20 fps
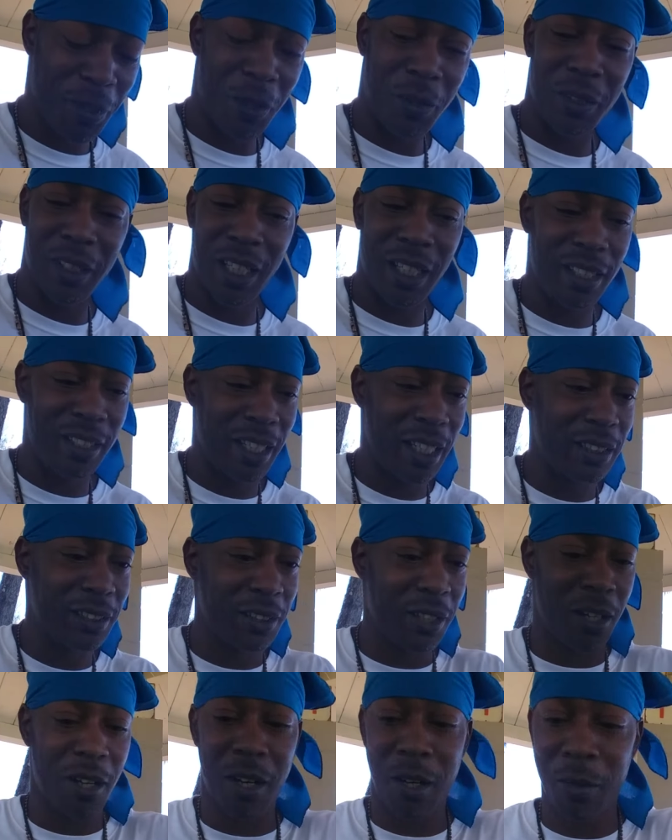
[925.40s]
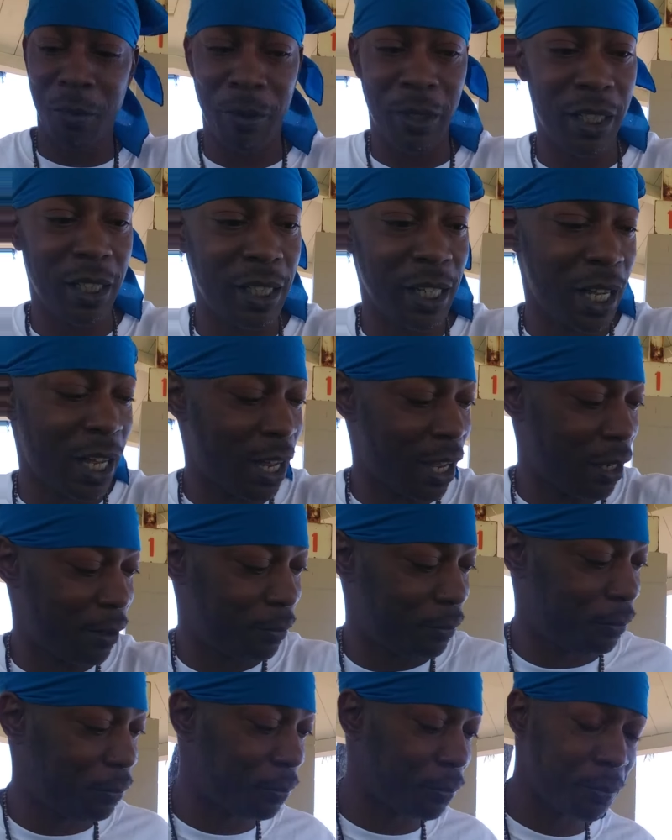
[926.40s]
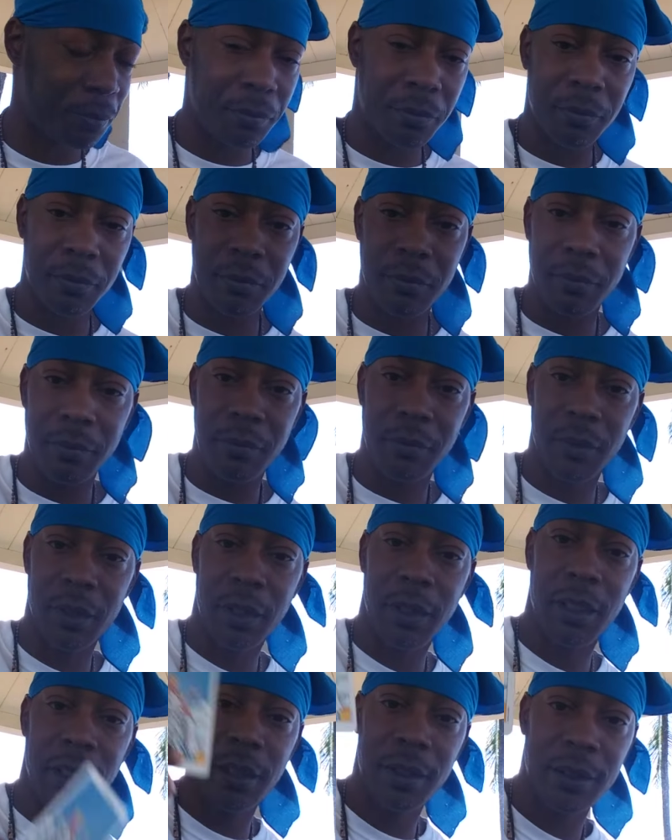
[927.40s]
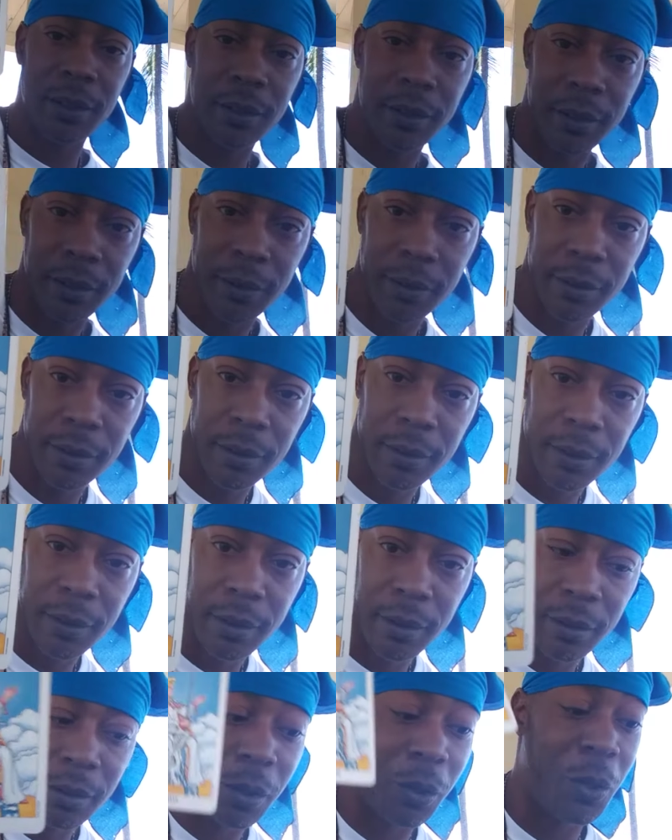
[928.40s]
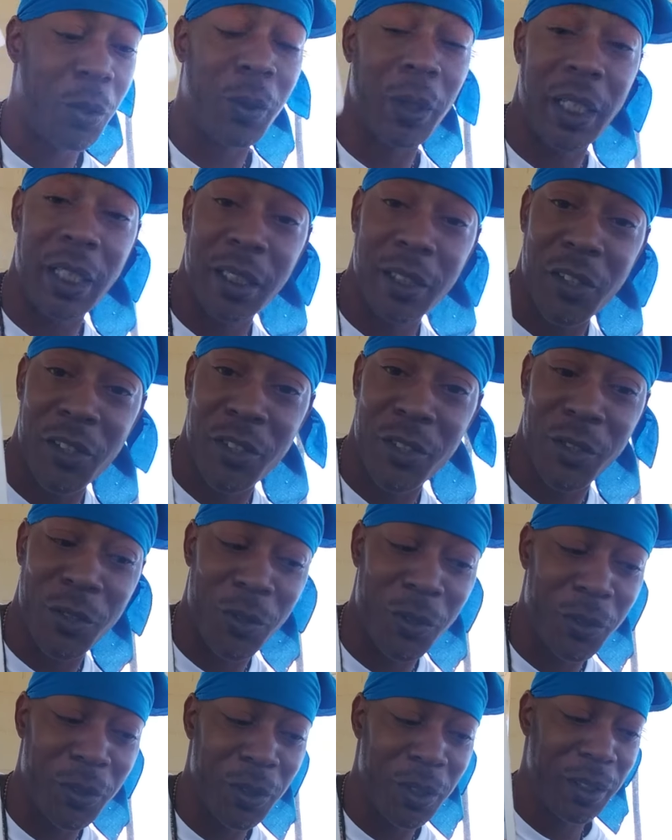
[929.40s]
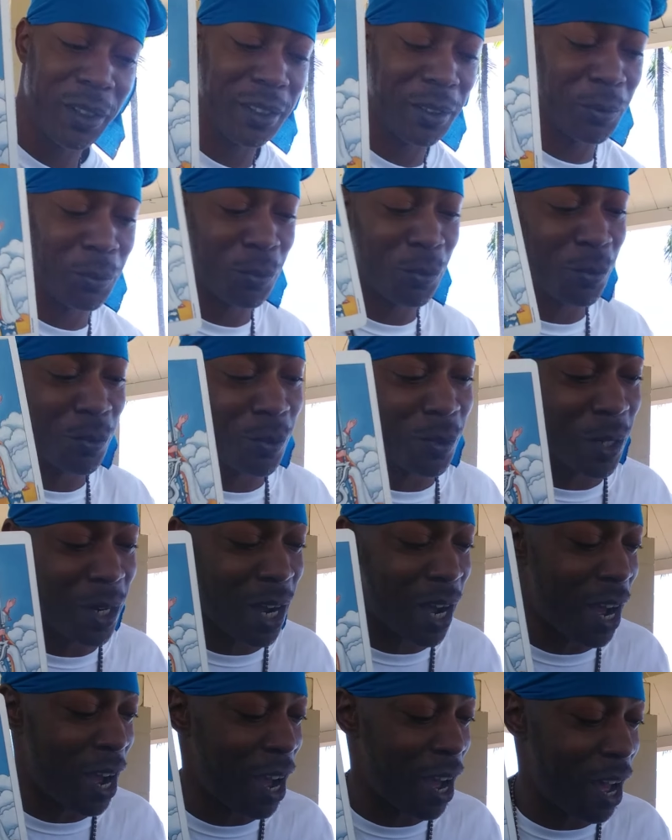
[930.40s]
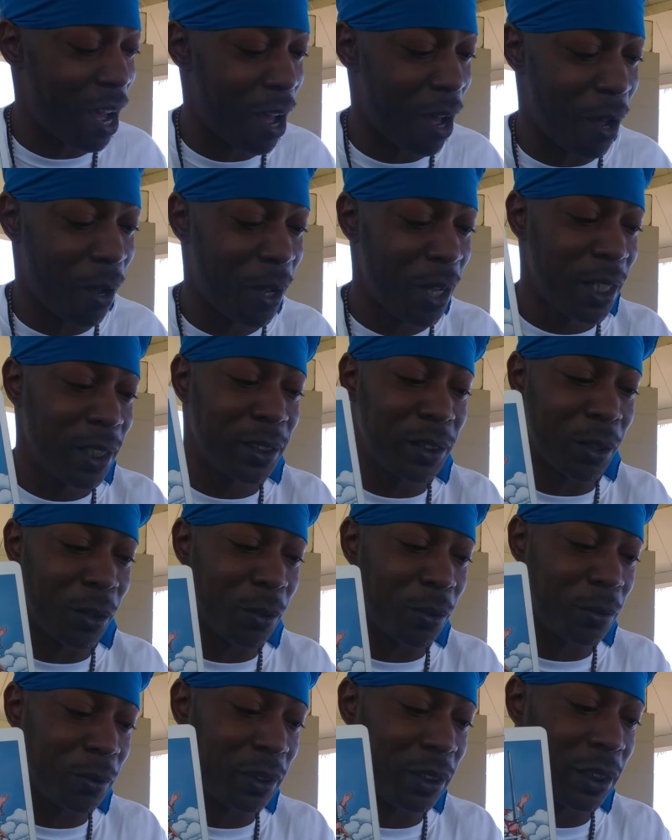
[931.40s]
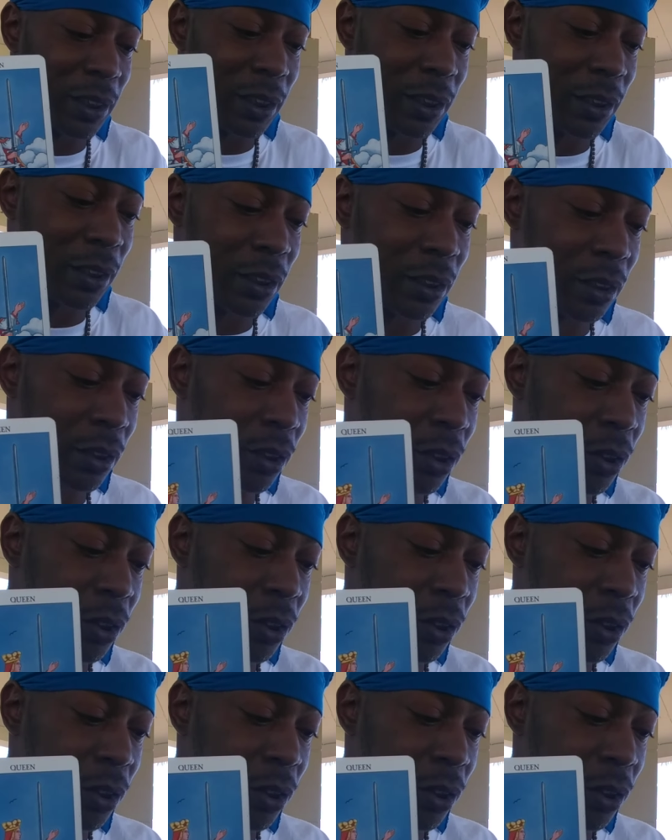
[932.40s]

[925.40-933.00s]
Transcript: Okay, next card we got is the Queen of Swords. Wow. So this is a